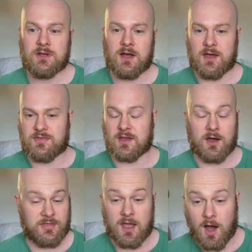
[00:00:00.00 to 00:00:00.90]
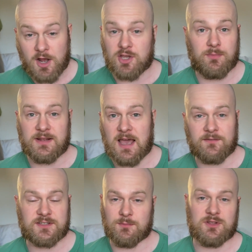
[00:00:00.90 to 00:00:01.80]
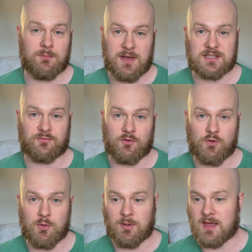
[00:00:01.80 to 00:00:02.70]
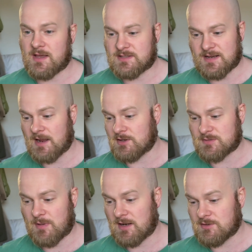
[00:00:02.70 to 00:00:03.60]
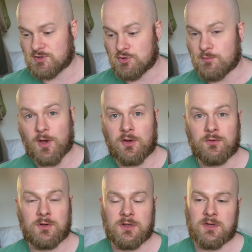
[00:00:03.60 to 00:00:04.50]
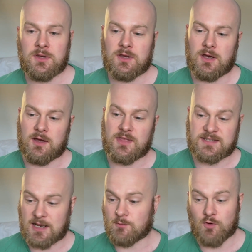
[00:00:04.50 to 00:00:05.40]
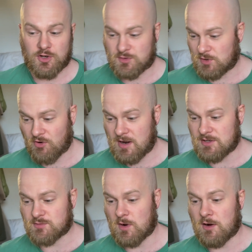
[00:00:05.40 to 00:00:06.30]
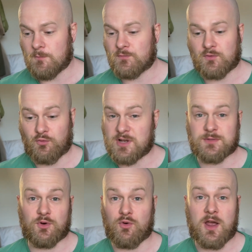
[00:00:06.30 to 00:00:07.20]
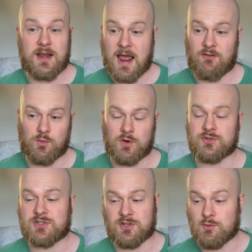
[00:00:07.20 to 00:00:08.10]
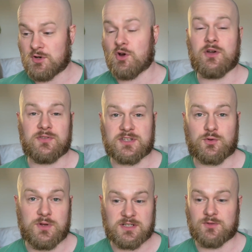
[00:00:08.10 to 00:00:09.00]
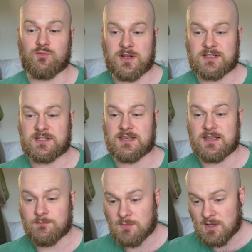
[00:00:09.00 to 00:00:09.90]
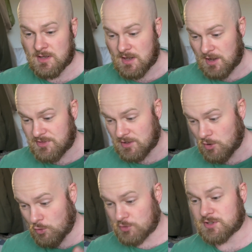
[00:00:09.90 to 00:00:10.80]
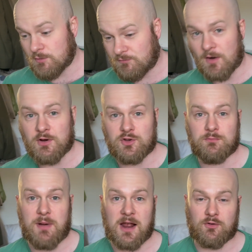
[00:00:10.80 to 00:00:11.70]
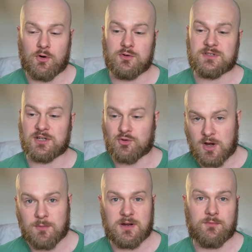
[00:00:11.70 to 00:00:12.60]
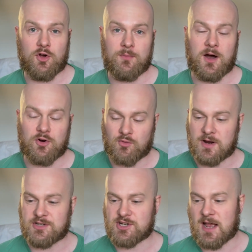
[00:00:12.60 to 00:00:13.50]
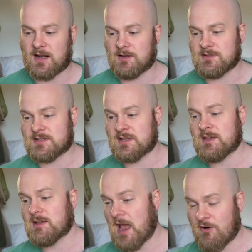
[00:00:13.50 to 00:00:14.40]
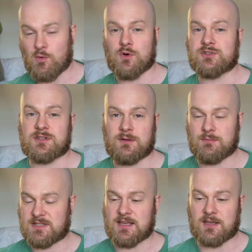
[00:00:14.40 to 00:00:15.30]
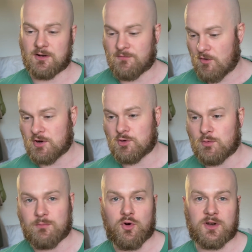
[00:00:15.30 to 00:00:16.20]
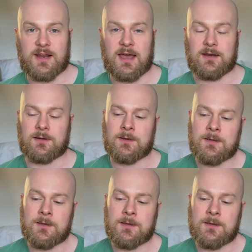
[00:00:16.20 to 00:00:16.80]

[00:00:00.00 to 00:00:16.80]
I think like they arguably have some of the best front row players in Angus, Bell and Tupou. Their second rows were great as well. Fraser McReight and Harry Wilson, who are not in this Queensland Reds team, I think are also very good back rowers, incredibly mobile, great jackalers. Harry Wilson in particular, very good with ball in hand.